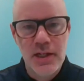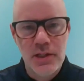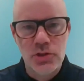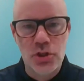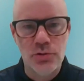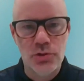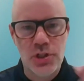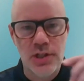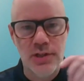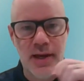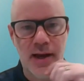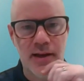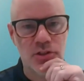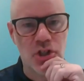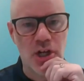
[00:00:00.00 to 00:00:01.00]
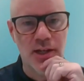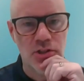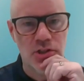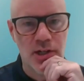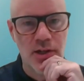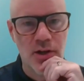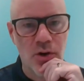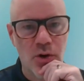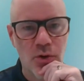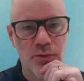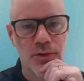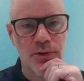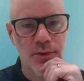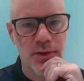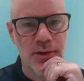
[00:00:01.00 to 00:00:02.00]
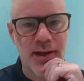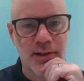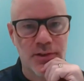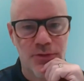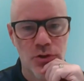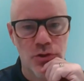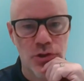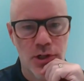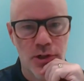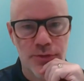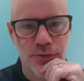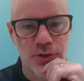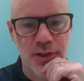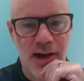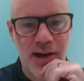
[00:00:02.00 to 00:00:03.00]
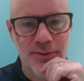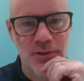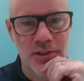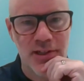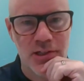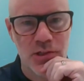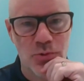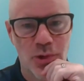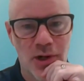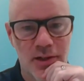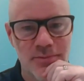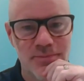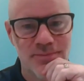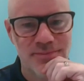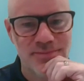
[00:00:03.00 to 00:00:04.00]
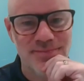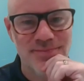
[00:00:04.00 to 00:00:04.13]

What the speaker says: Do you see that changing over the next few years for the Ivy League as well?